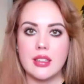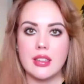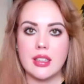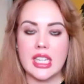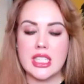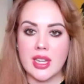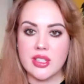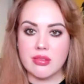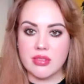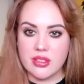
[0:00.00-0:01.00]
And so,
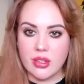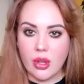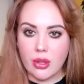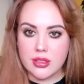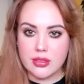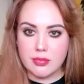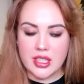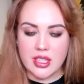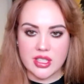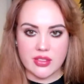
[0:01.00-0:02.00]
as a result,
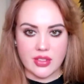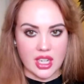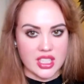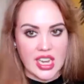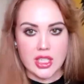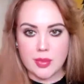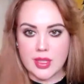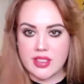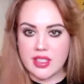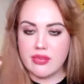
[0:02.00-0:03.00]
because of our
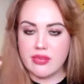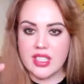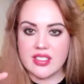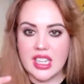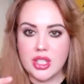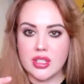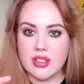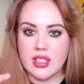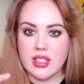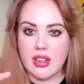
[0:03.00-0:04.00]
attachments and
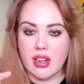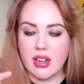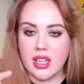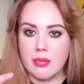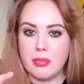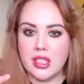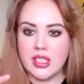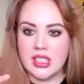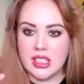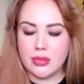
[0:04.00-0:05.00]
fixations and our
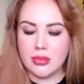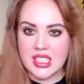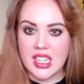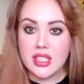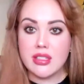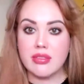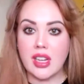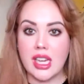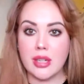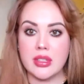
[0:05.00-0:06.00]
inability to
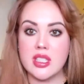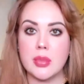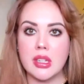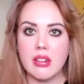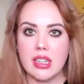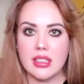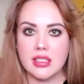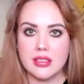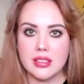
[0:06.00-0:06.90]
identify with spirit,